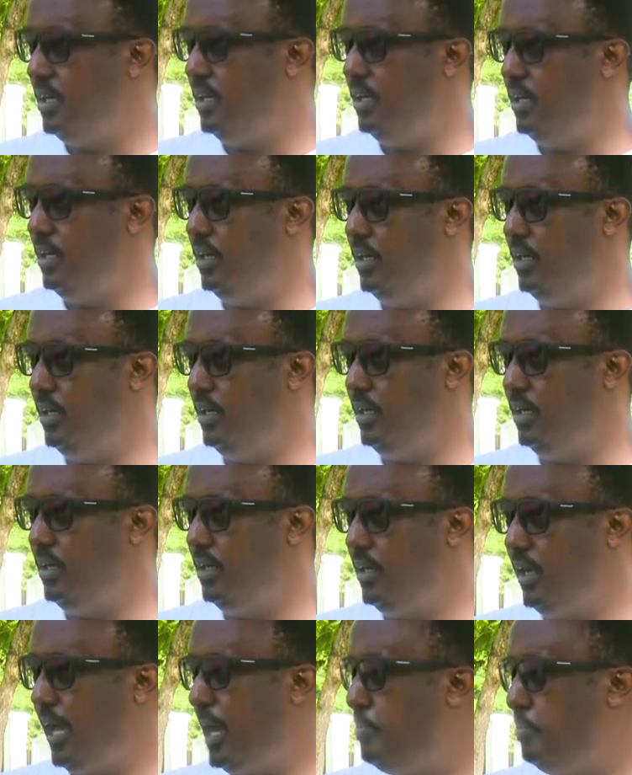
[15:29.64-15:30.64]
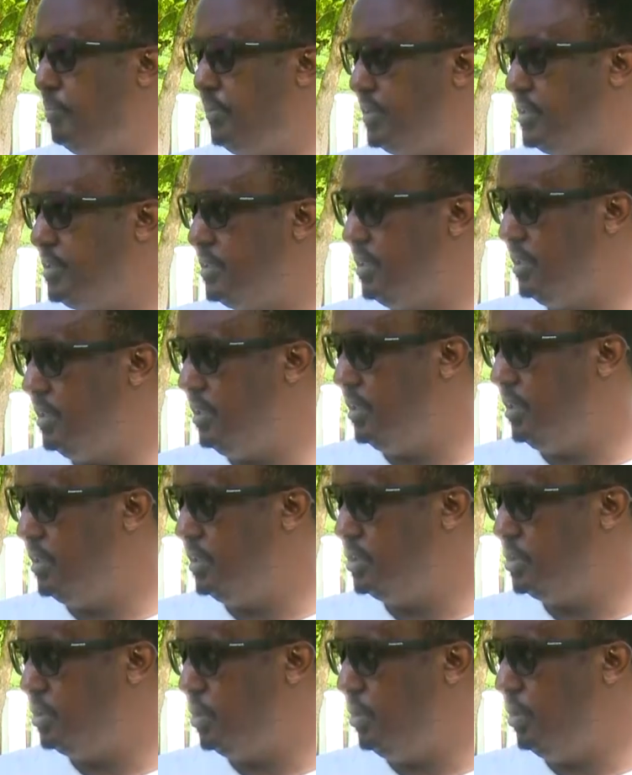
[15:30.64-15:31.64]
uh, empathy
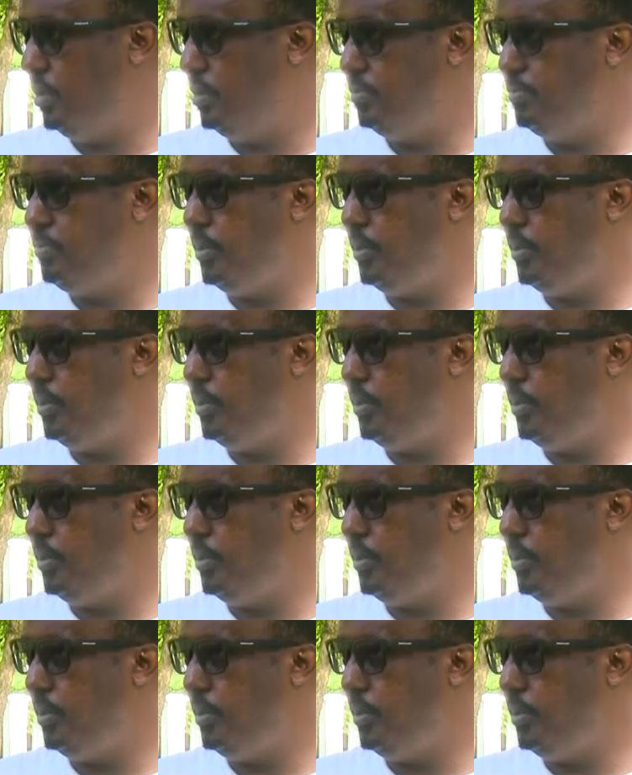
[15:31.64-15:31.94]
at all.